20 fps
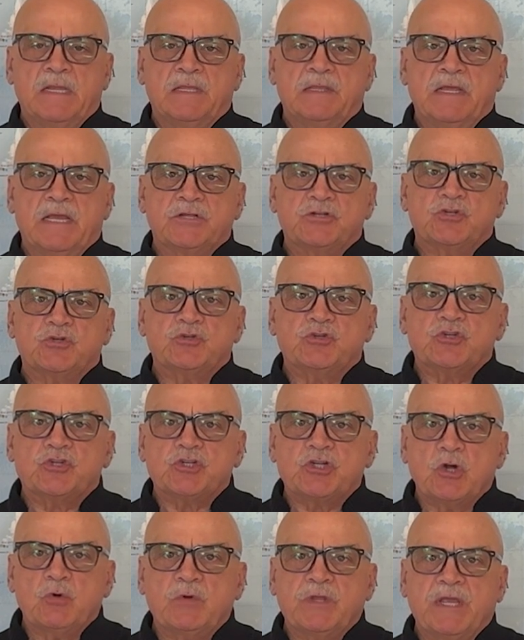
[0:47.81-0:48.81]
that should
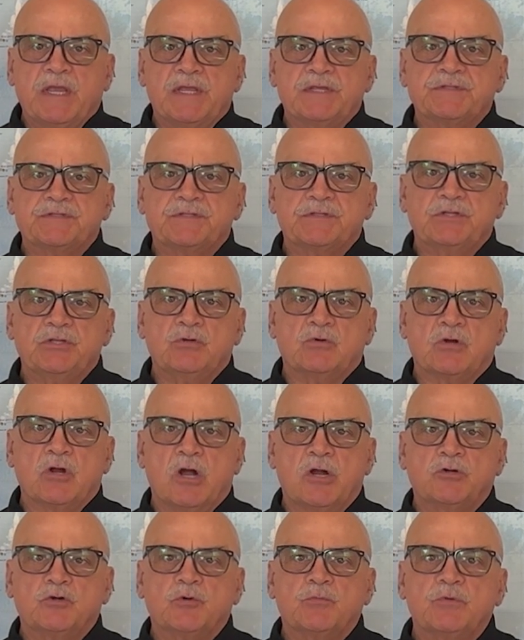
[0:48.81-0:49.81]
showcase your
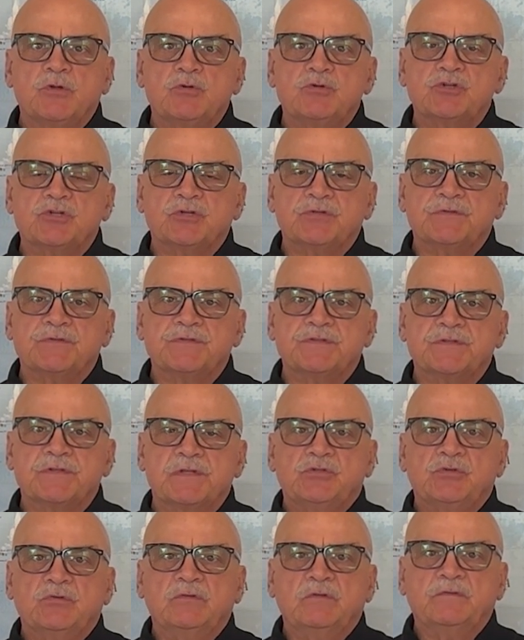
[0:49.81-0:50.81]
contributions
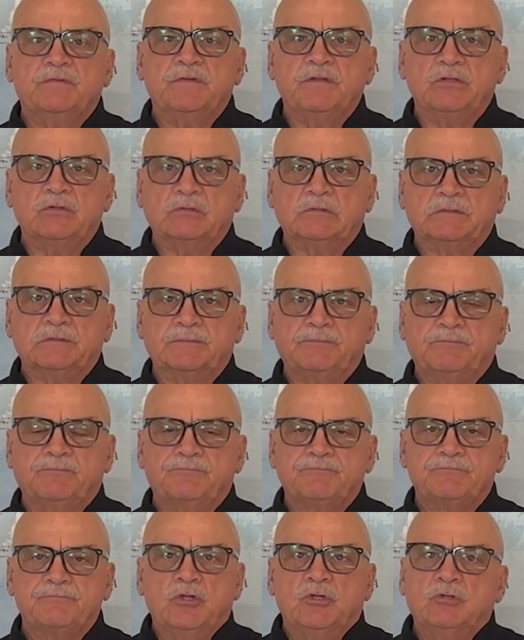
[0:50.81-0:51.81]
to the field.
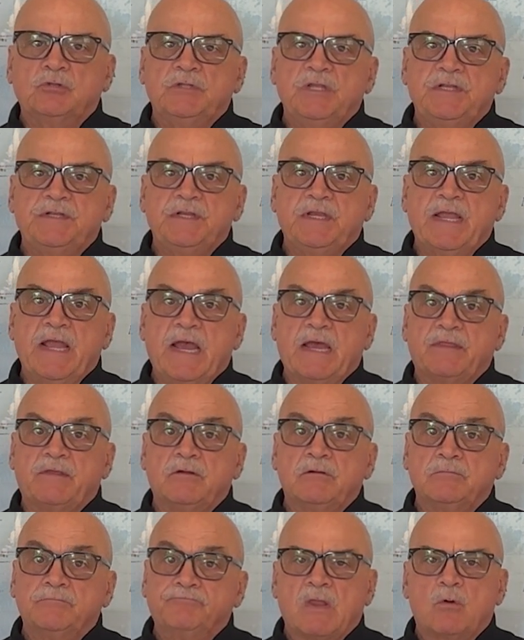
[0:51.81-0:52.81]
You'll need to
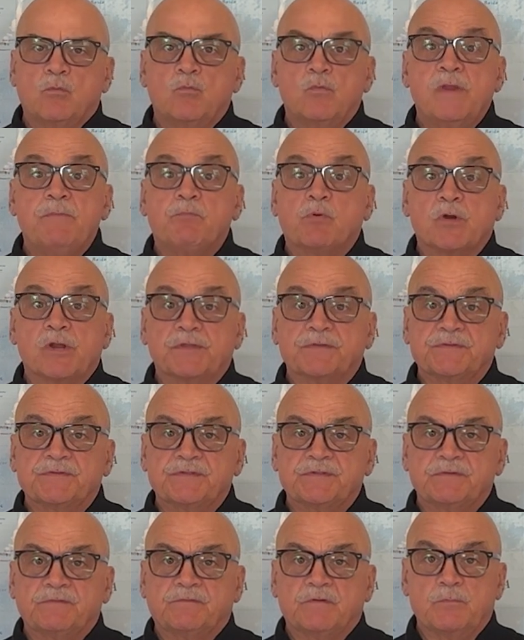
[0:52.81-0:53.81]
gather
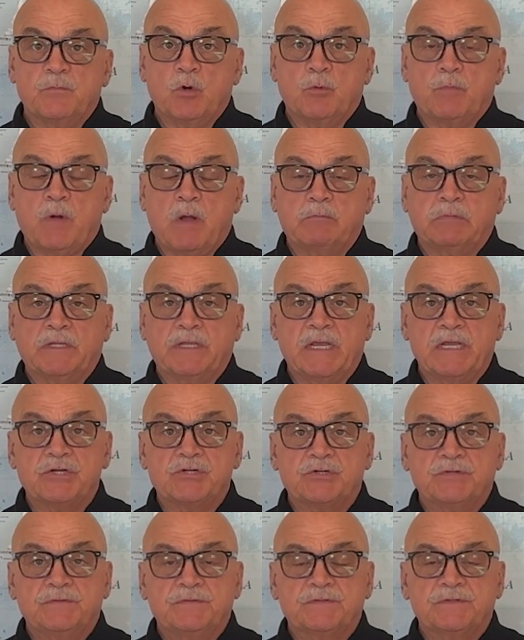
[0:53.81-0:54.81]
reprints from your
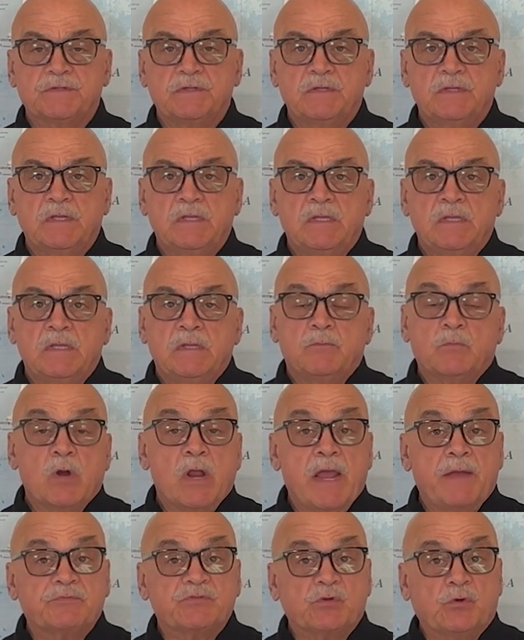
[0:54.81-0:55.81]
publications,
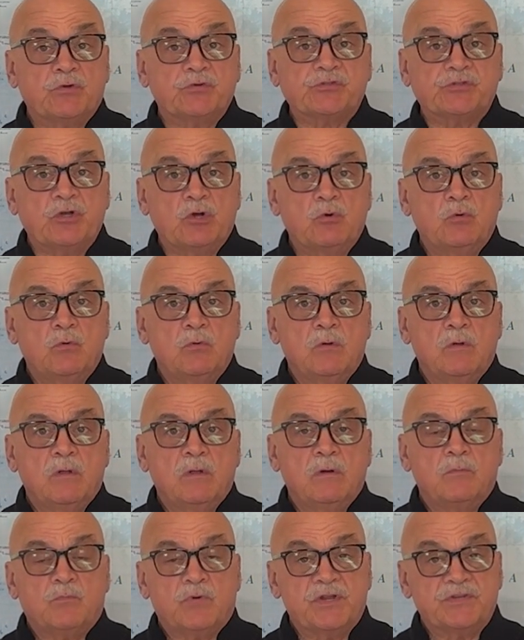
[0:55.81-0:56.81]
perhaps also
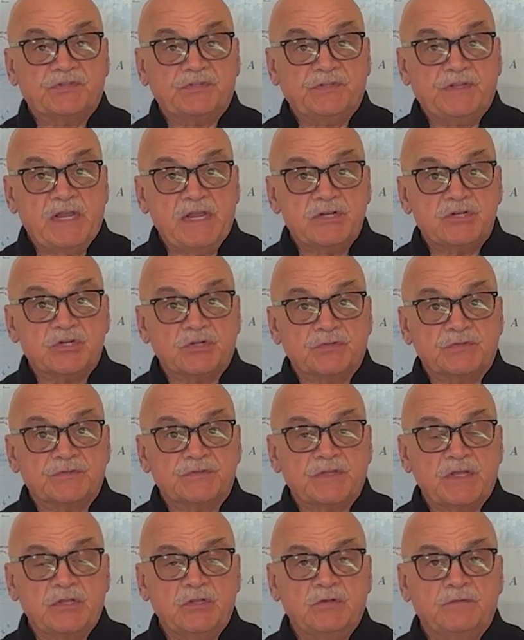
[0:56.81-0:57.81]

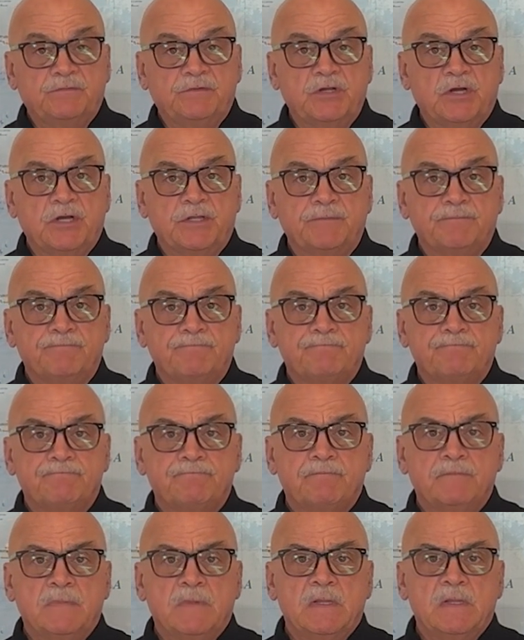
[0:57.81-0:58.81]
presentations that you've done.
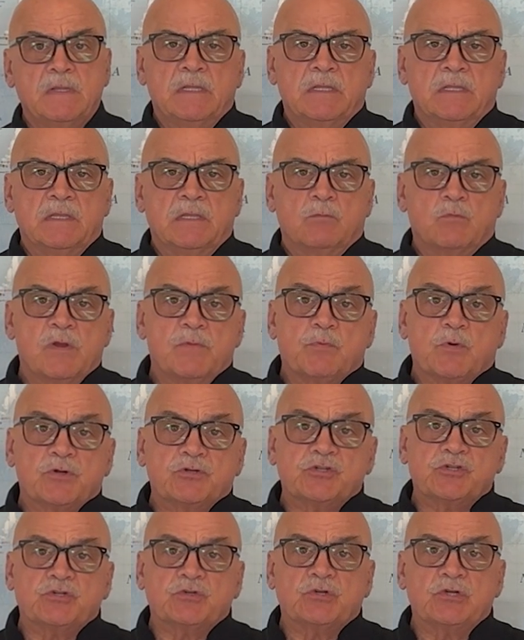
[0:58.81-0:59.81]
The
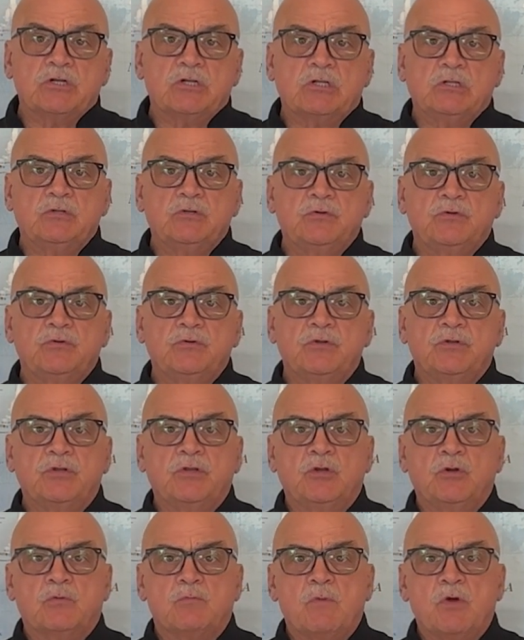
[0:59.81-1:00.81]
reprints should include
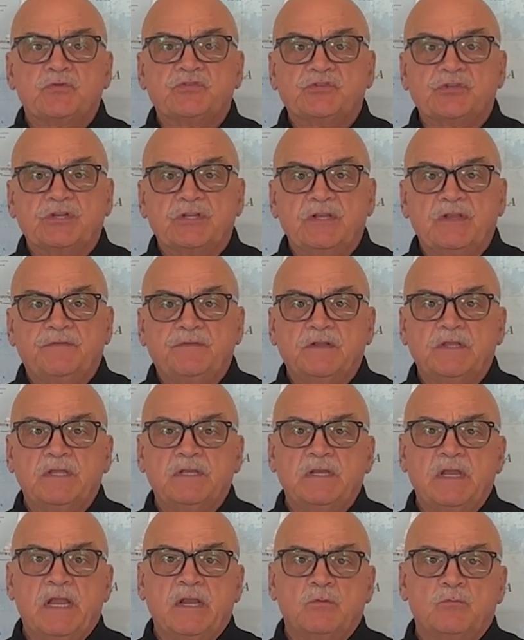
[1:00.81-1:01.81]
your most
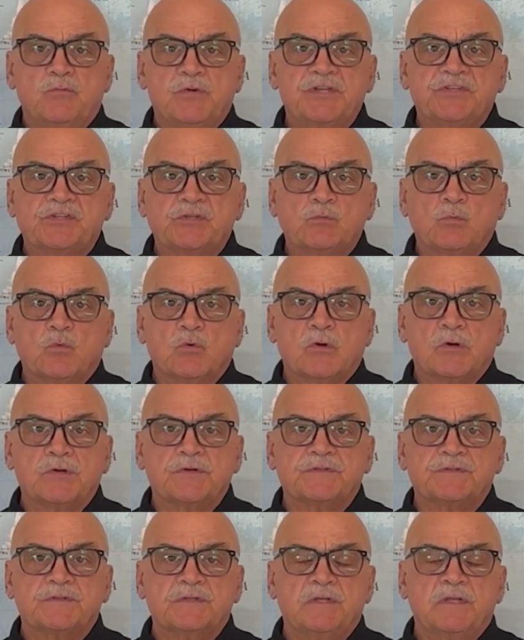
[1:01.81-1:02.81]
significant and recent
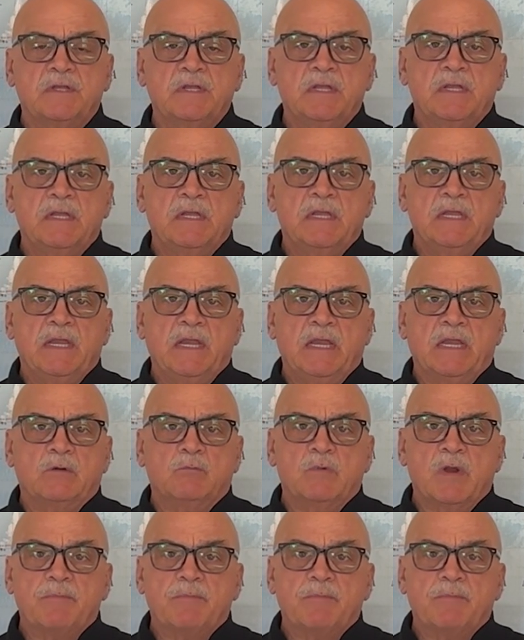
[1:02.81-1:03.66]
works in